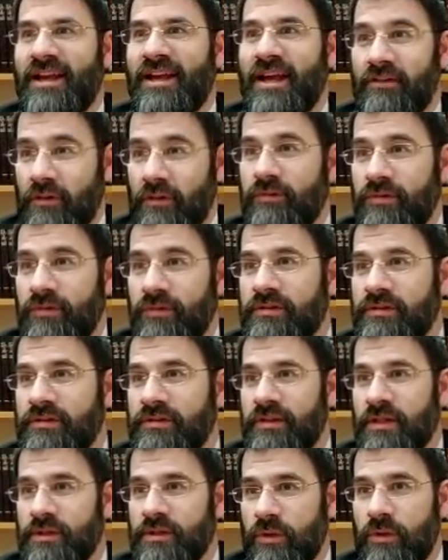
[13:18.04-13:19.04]
Have
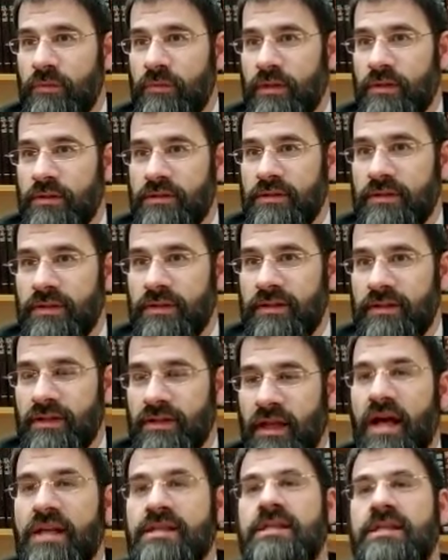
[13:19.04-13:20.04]
confidence. That's what it means.
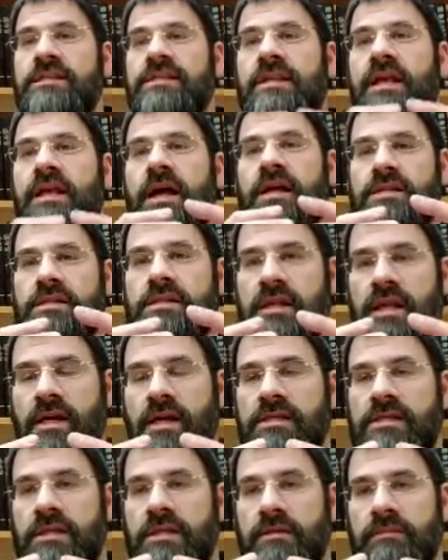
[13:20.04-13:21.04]

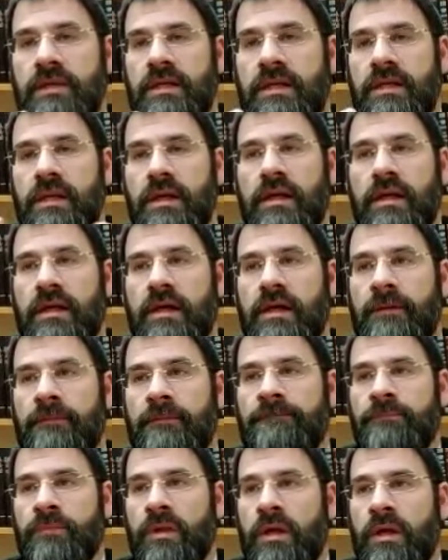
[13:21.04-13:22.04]
Gus can mean like
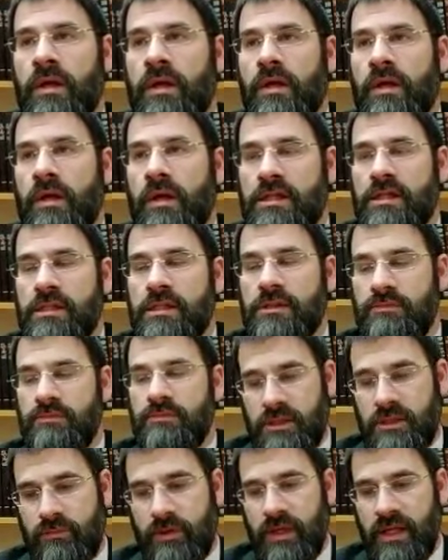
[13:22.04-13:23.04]
Gus
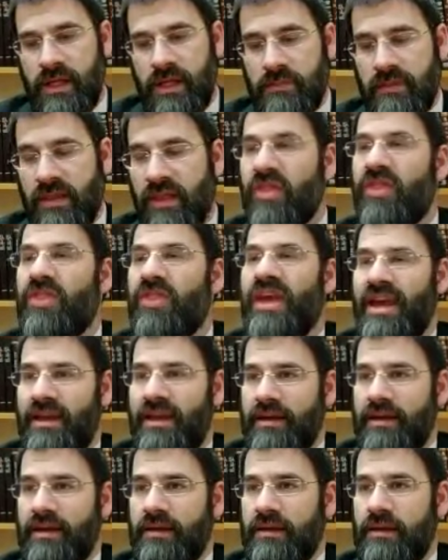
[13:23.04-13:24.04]
means really something
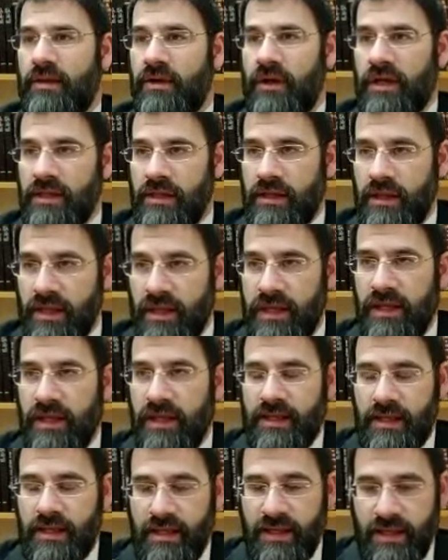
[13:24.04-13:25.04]
thick. You know,
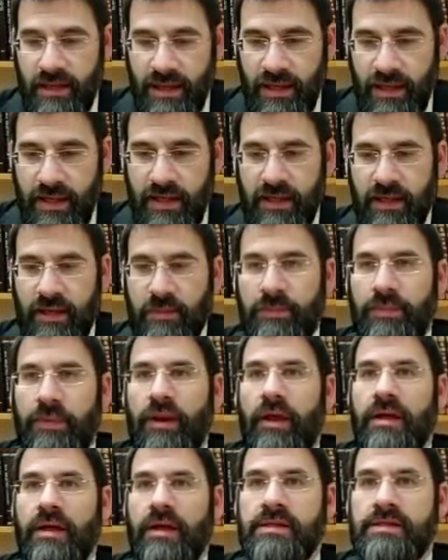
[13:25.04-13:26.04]
it
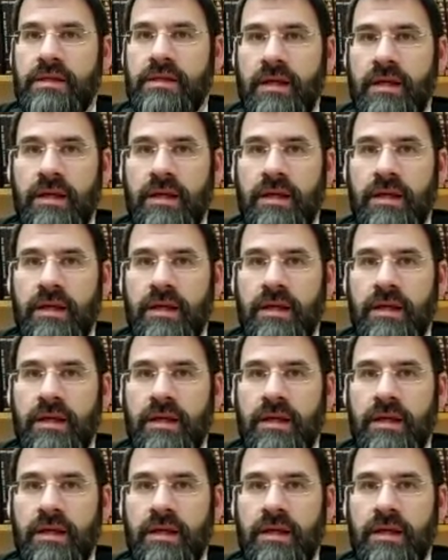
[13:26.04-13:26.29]
implies